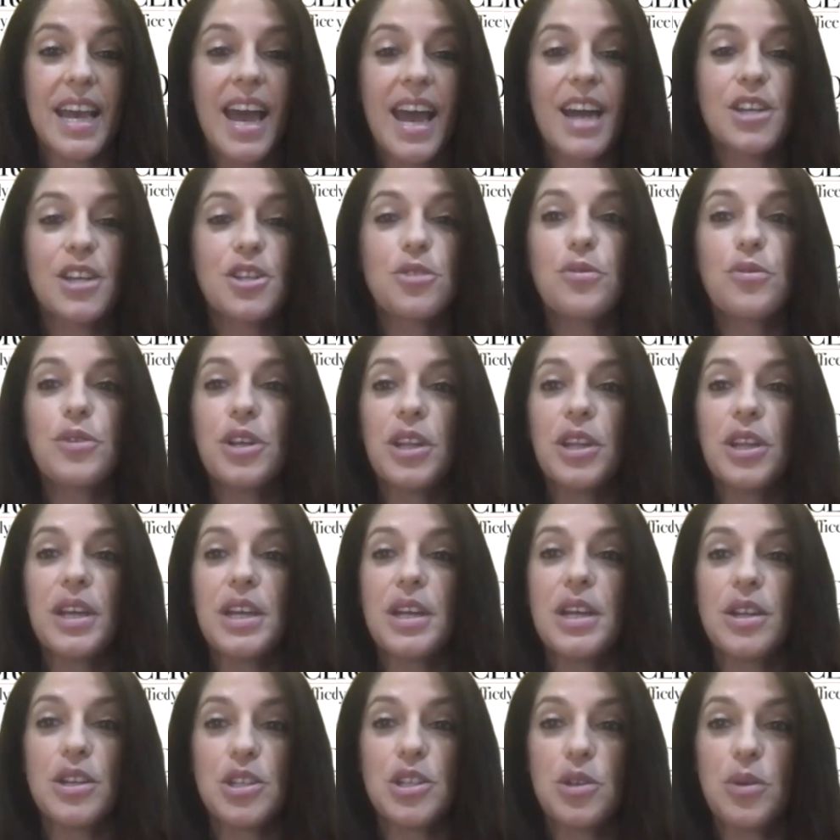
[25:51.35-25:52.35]
and to
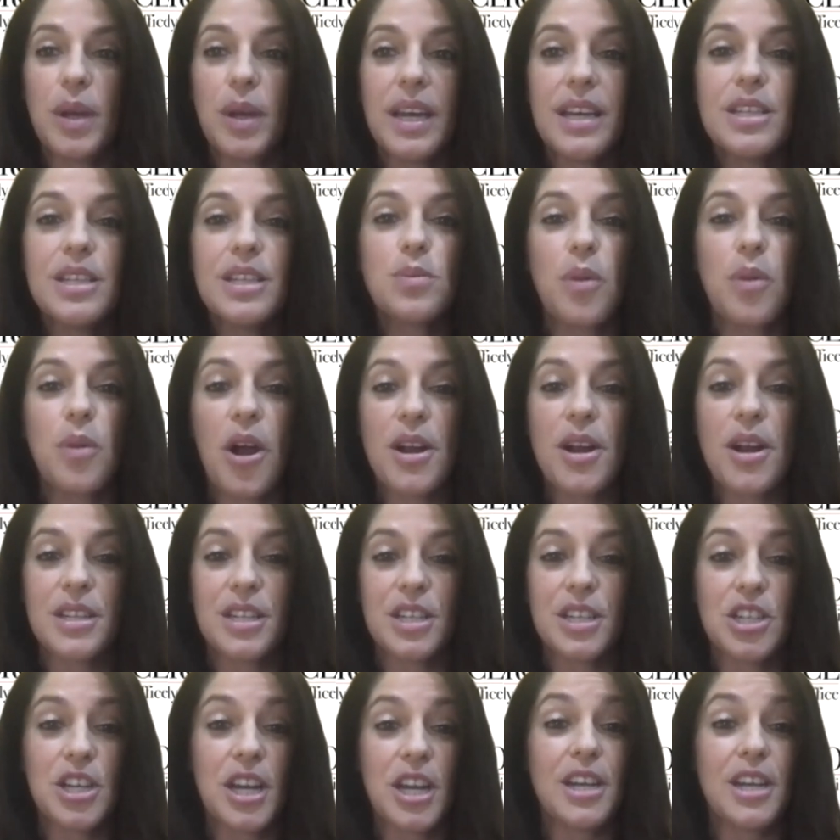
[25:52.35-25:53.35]
really do his part
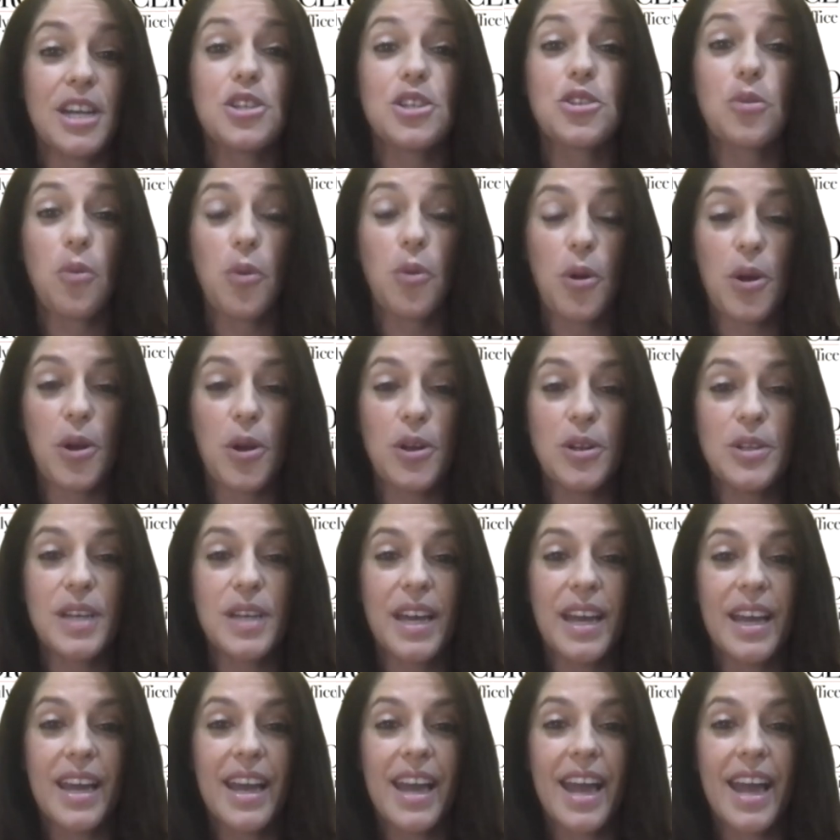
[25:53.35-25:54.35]
to change the world
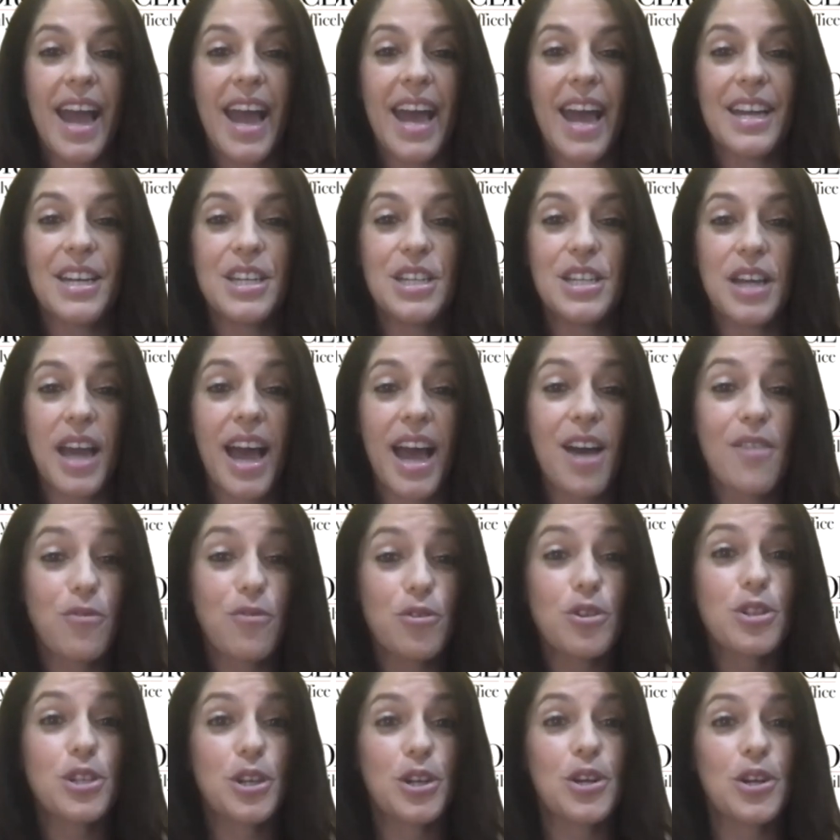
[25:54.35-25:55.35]
and to have
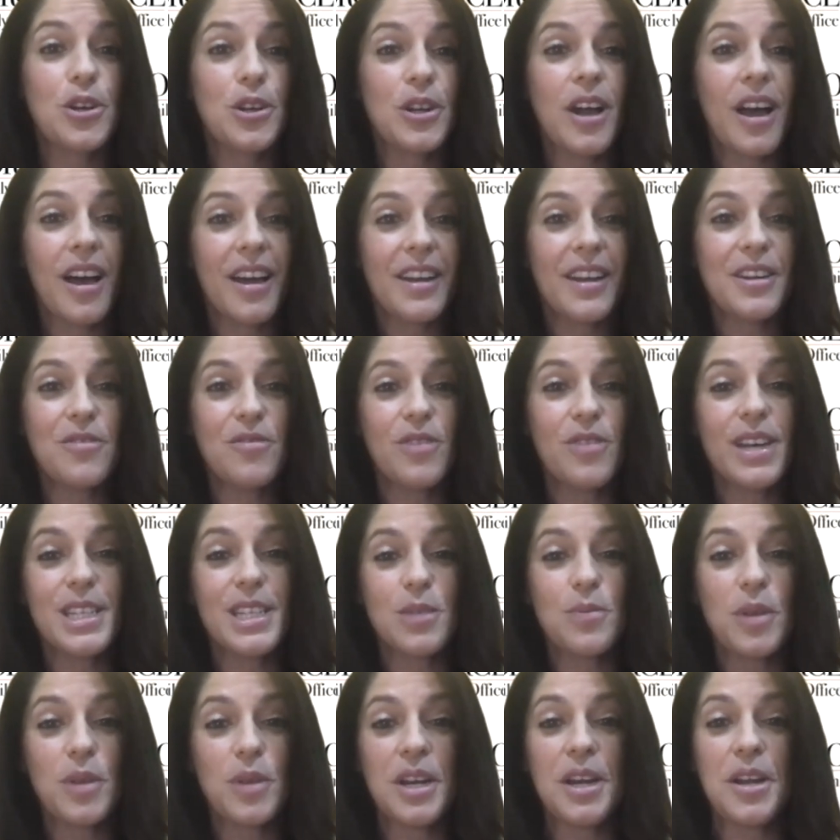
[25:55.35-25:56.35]
return on
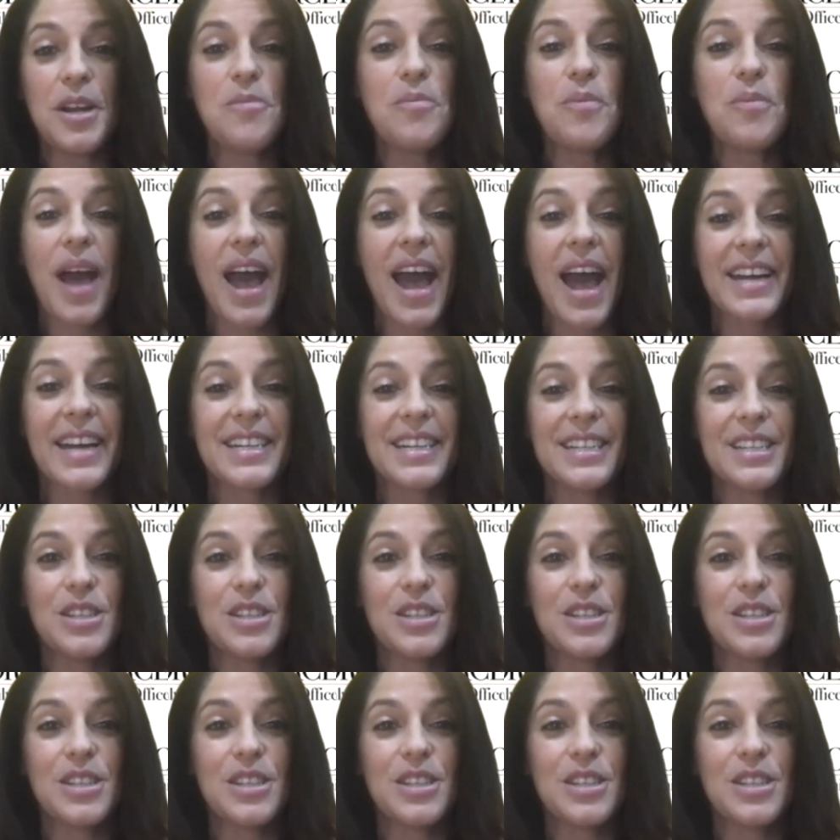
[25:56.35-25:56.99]
investment and impact.